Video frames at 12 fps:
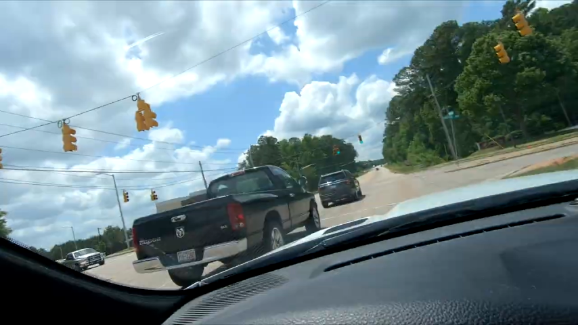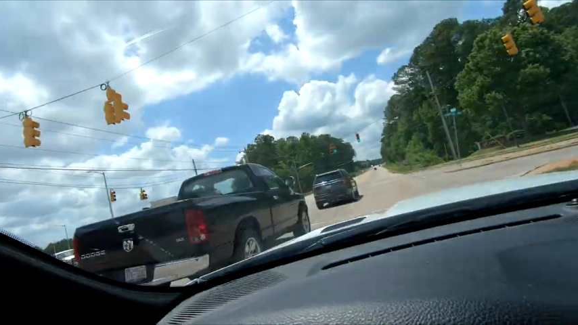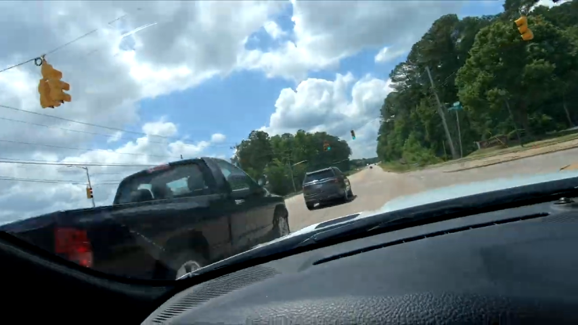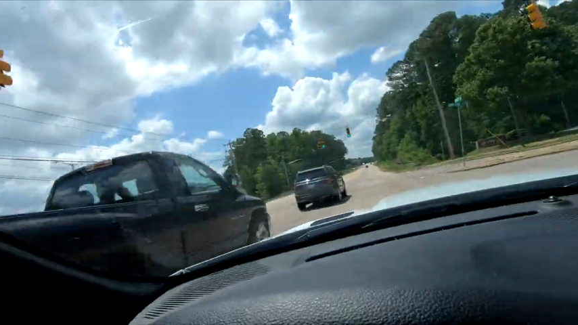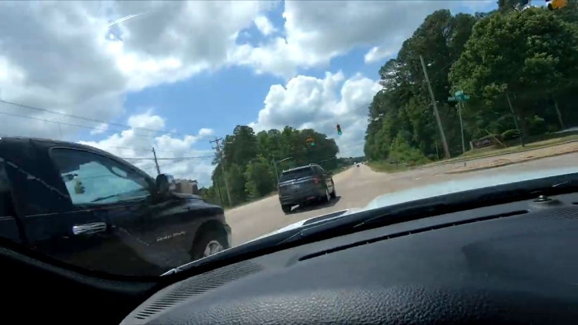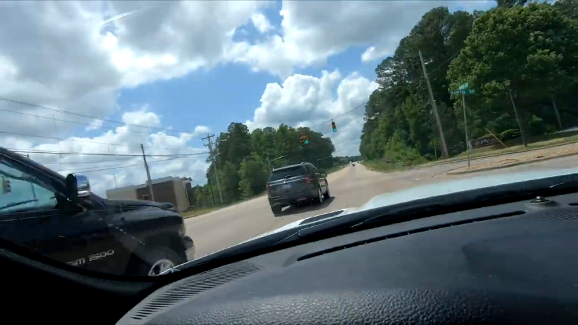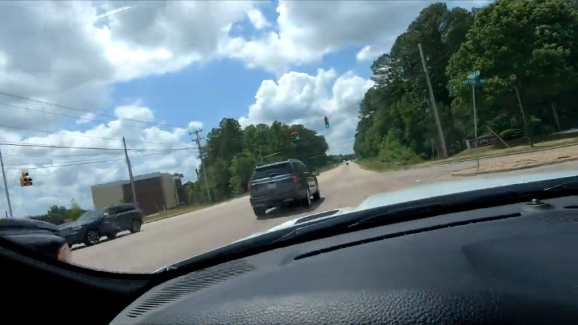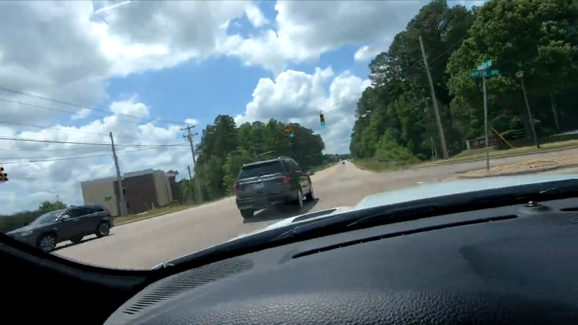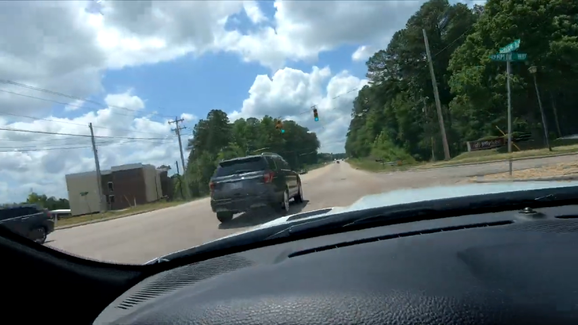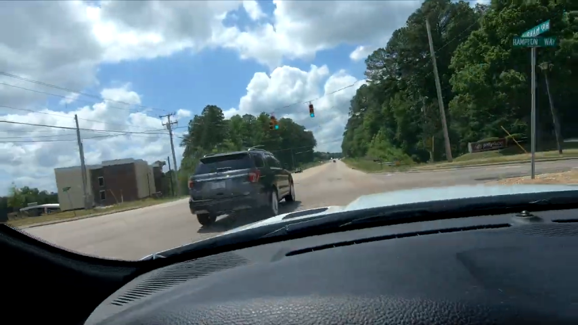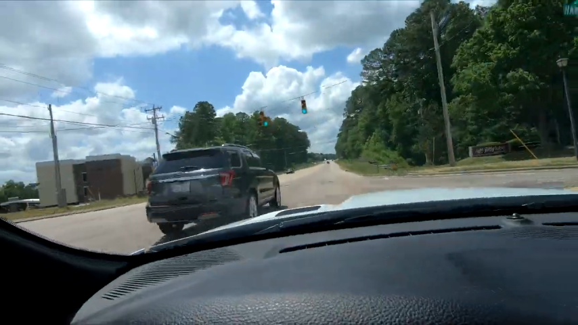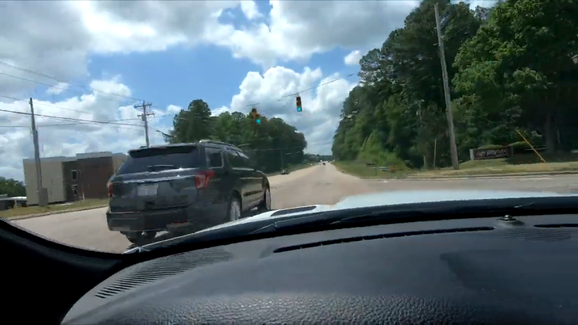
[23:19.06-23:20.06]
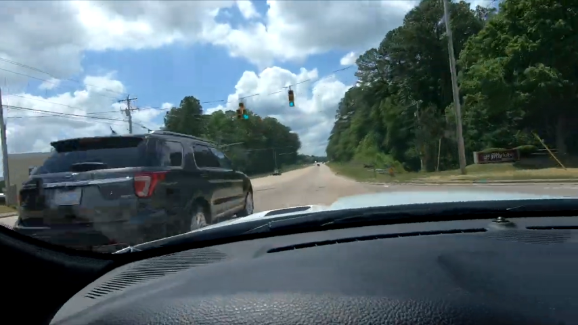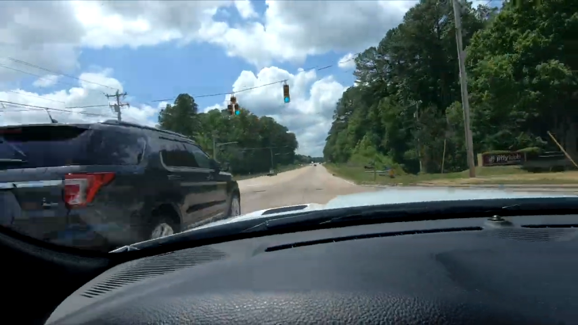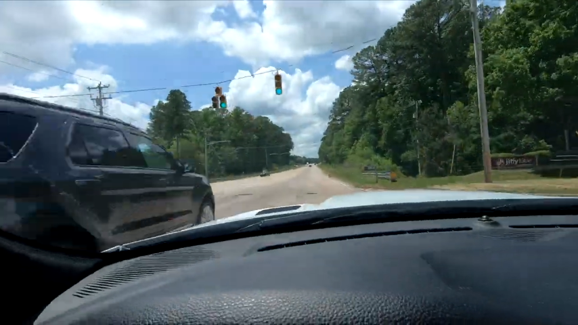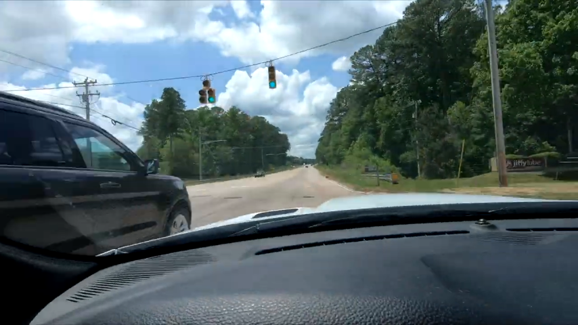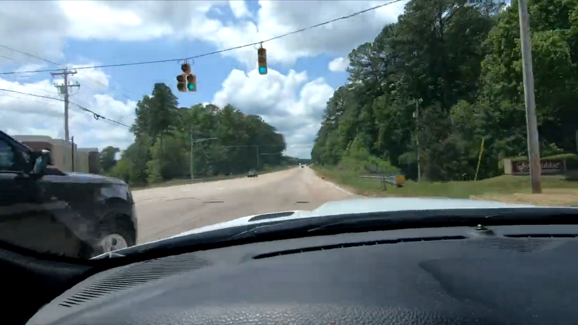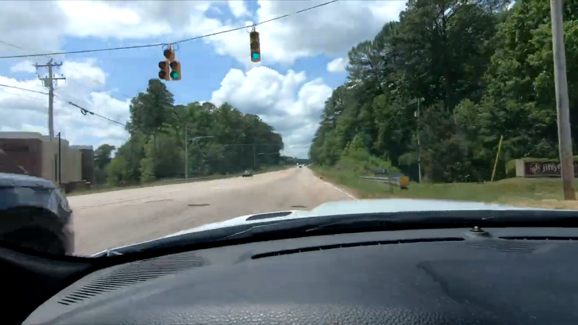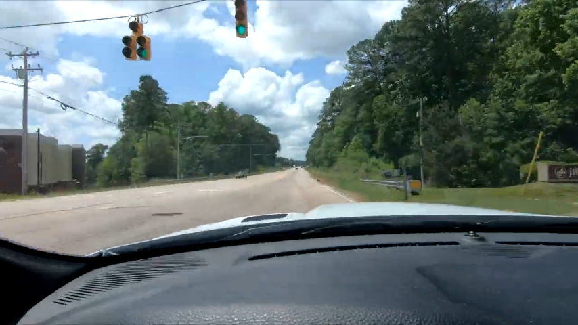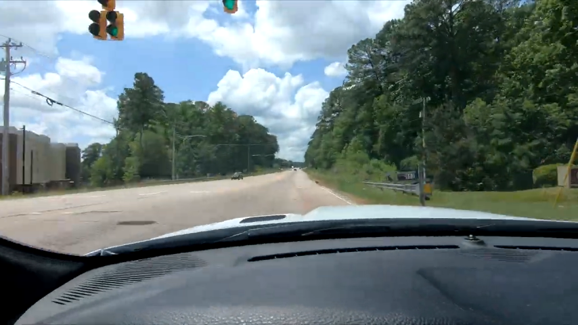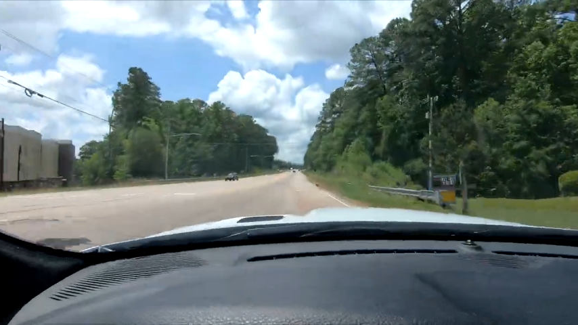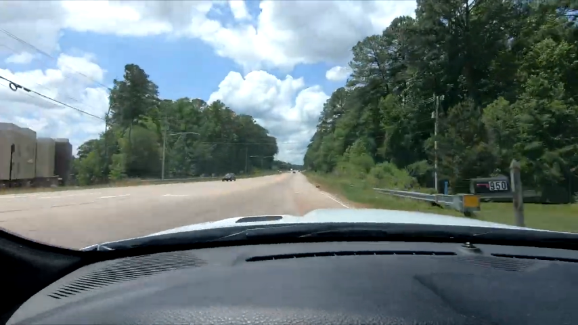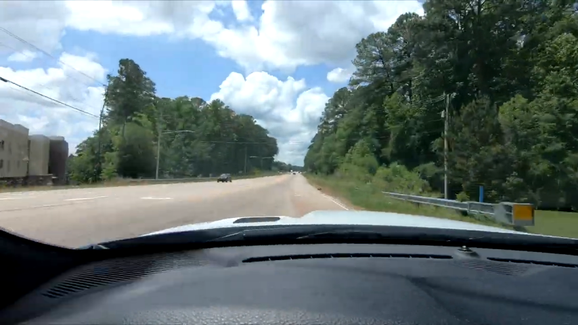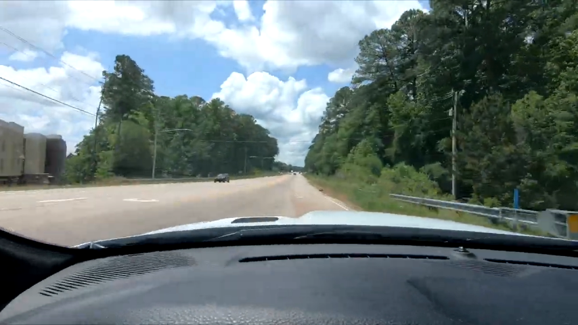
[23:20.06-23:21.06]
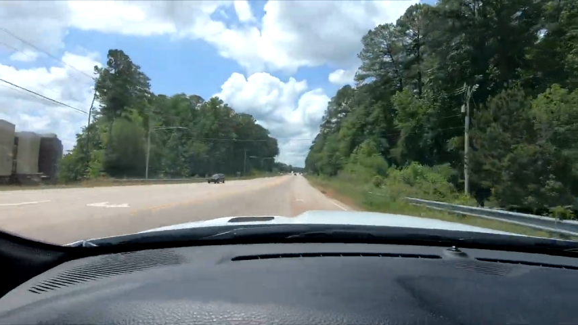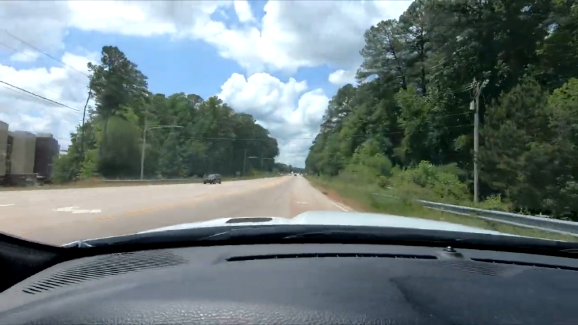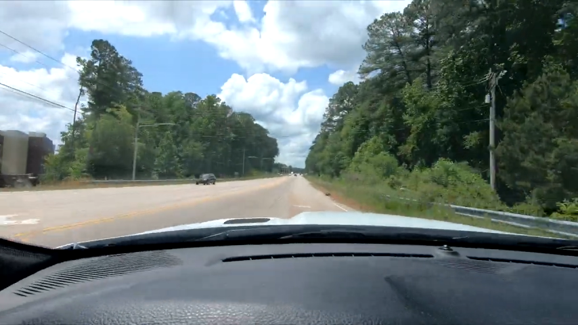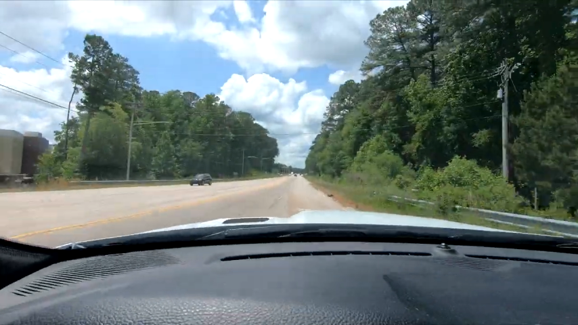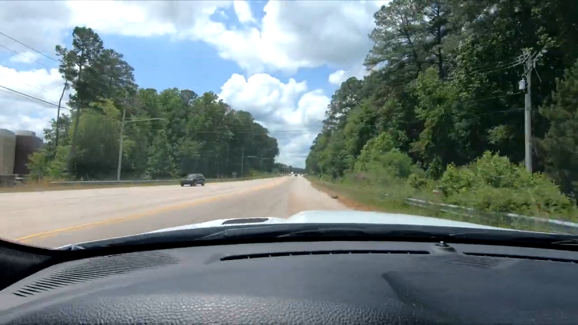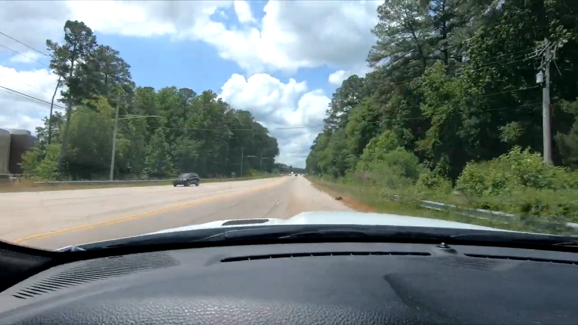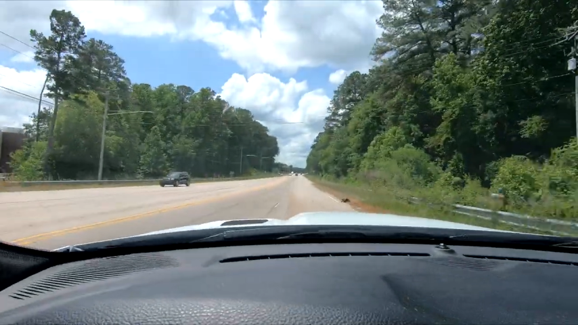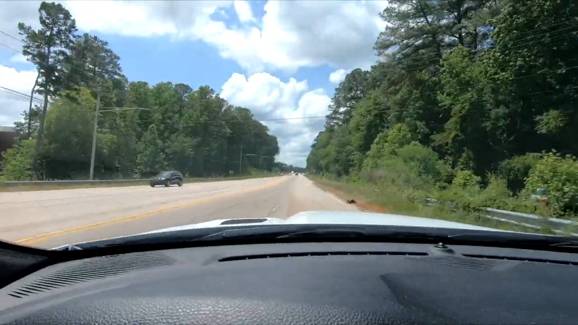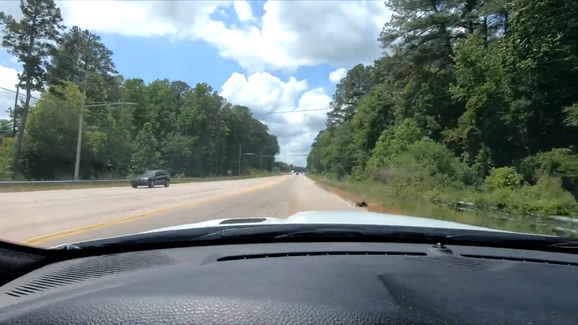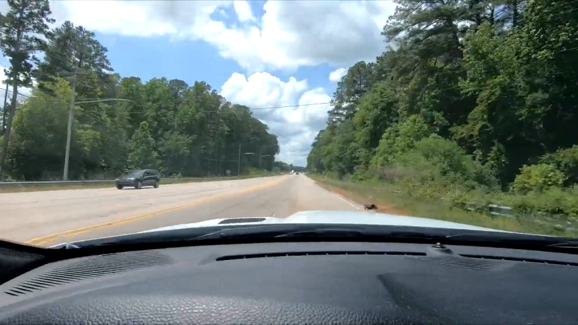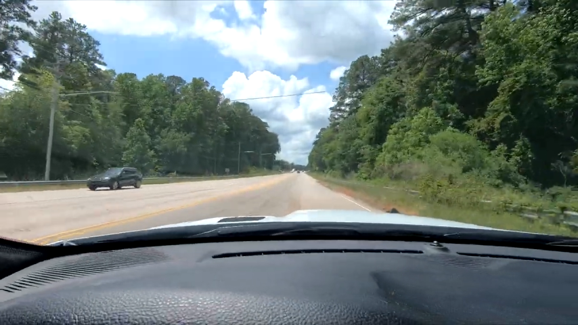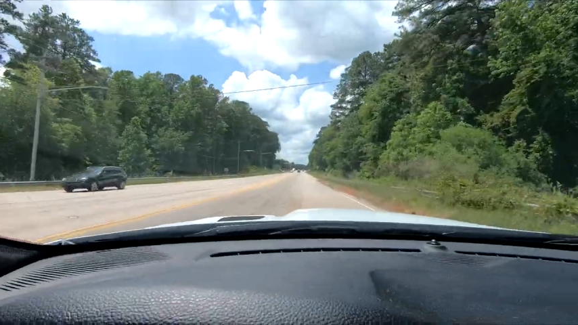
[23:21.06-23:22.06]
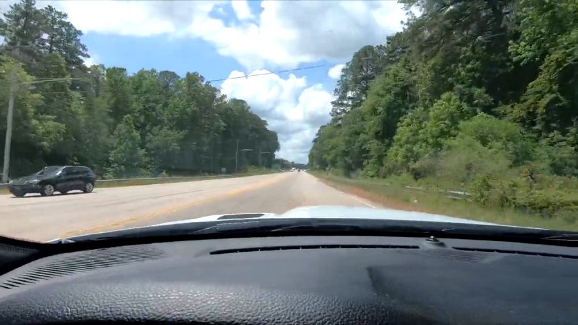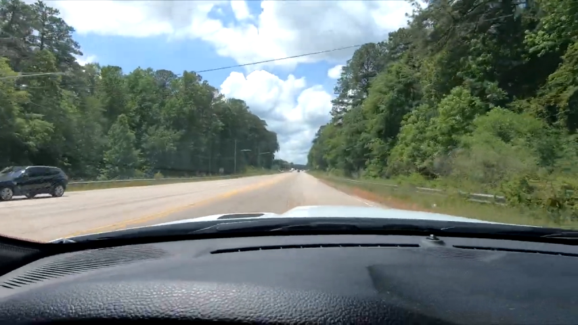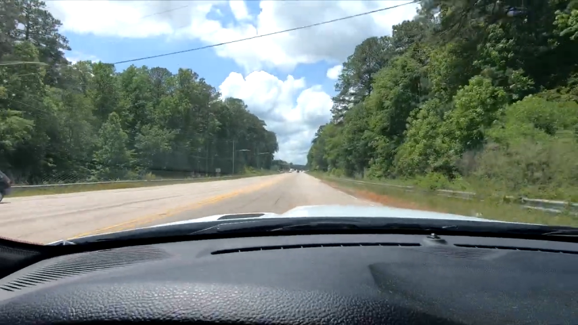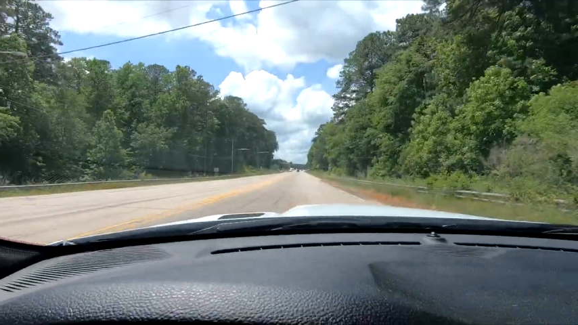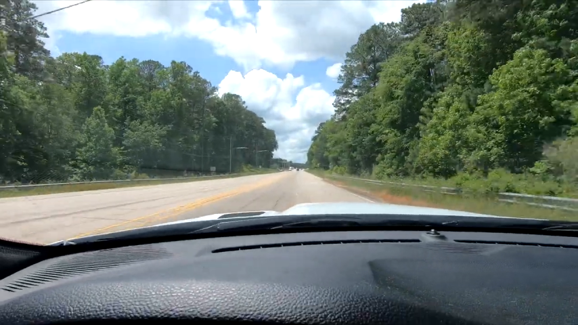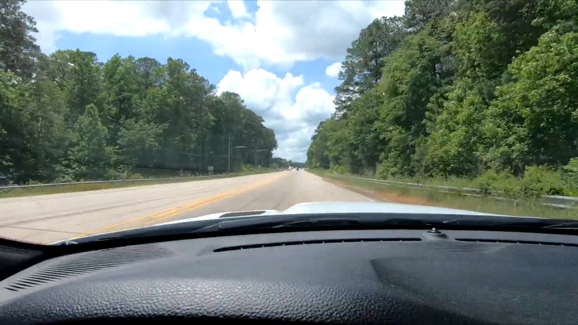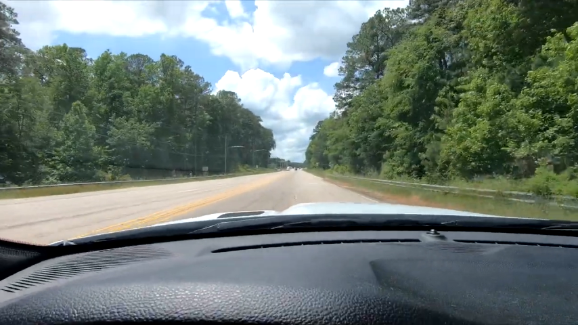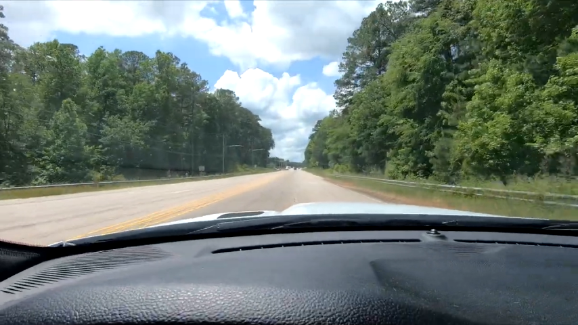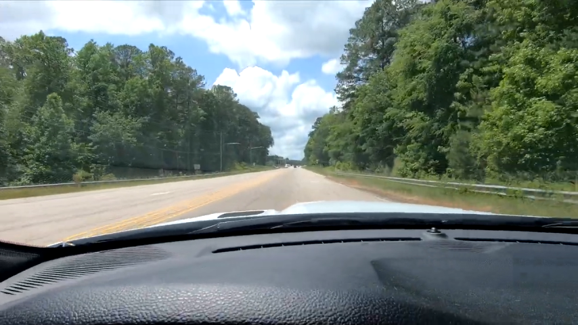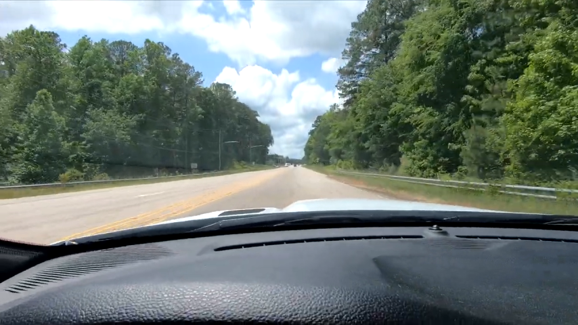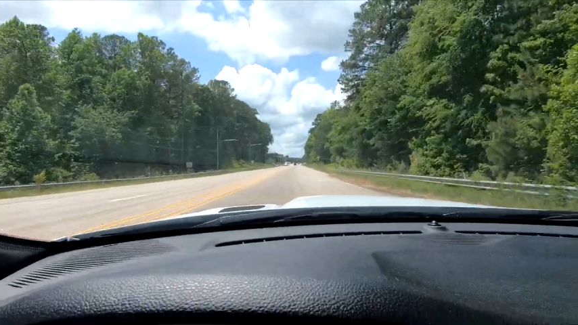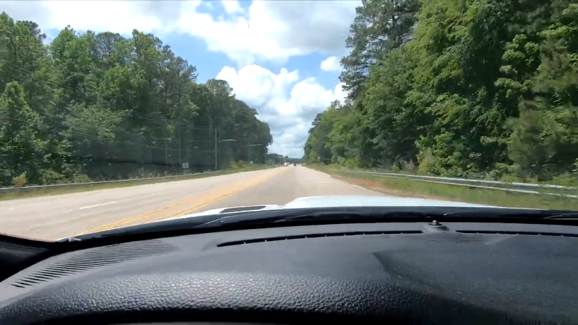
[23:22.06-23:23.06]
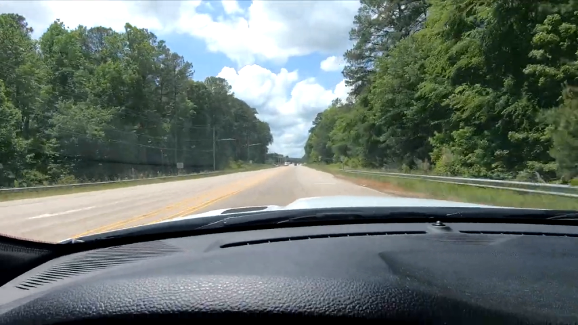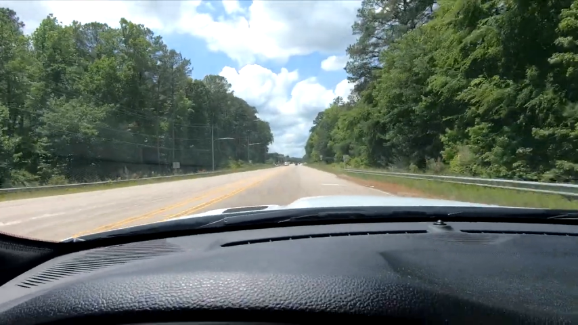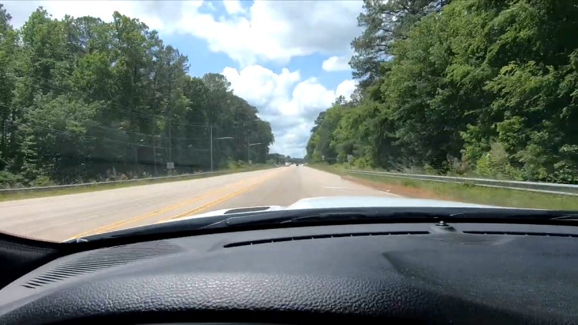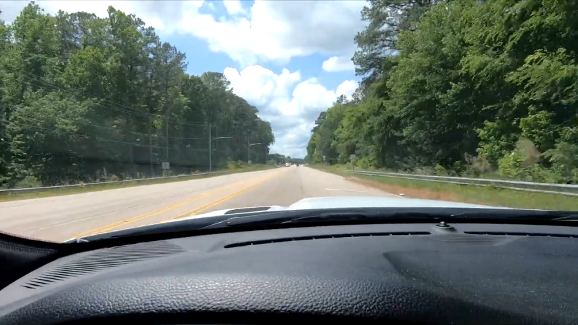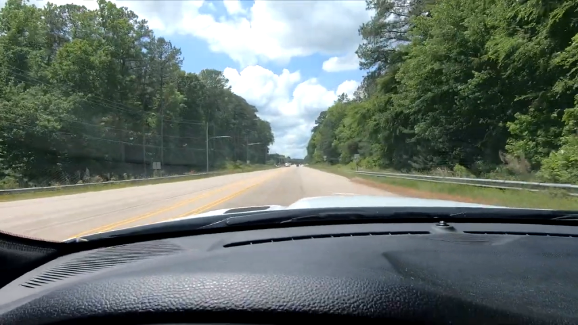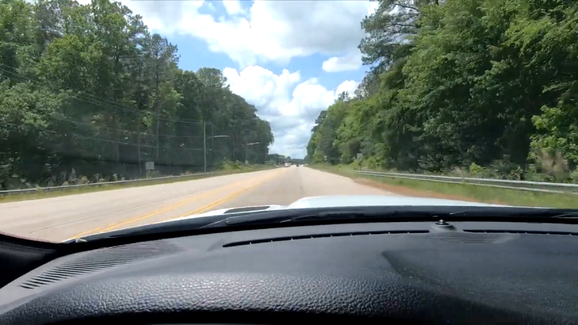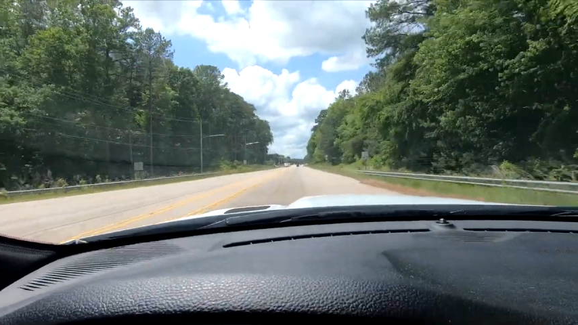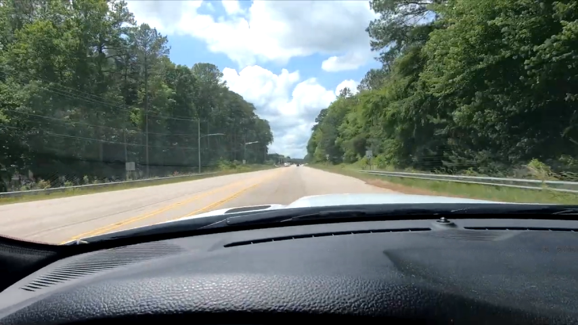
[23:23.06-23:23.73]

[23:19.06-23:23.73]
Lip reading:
[unreadable: no face in view]